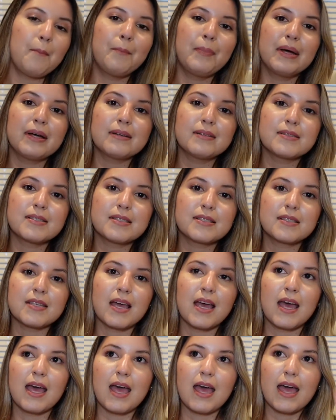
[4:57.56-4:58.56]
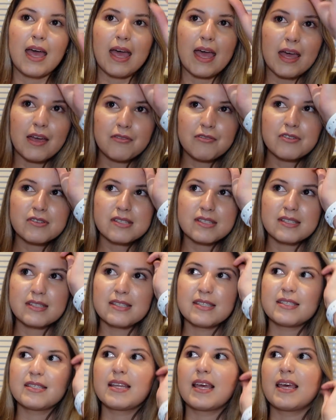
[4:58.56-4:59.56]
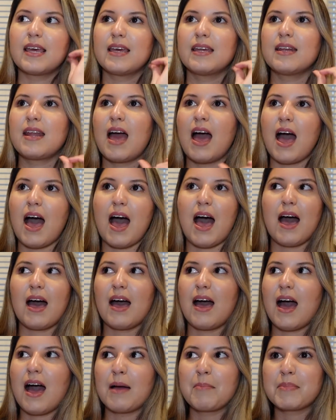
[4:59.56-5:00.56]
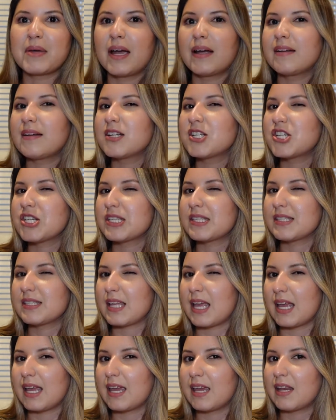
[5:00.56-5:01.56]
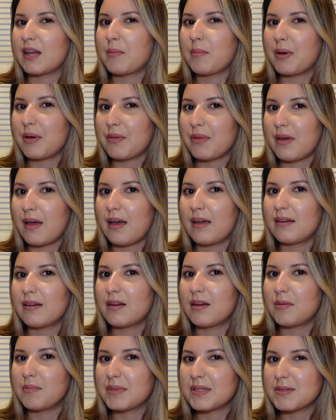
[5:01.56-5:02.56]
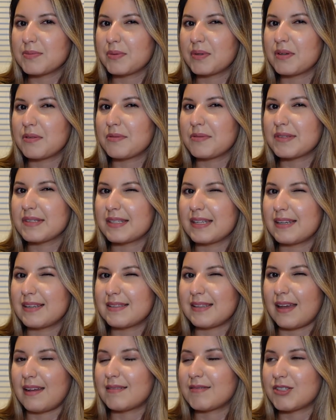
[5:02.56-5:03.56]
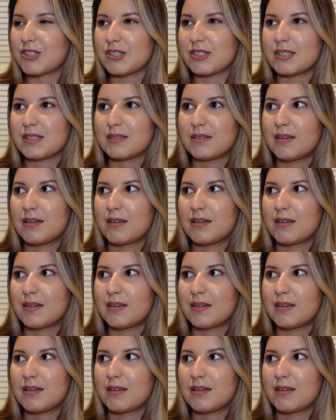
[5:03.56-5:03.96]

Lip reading: But ever since then, I'm kind of just thinking about the item. It's one of those things that just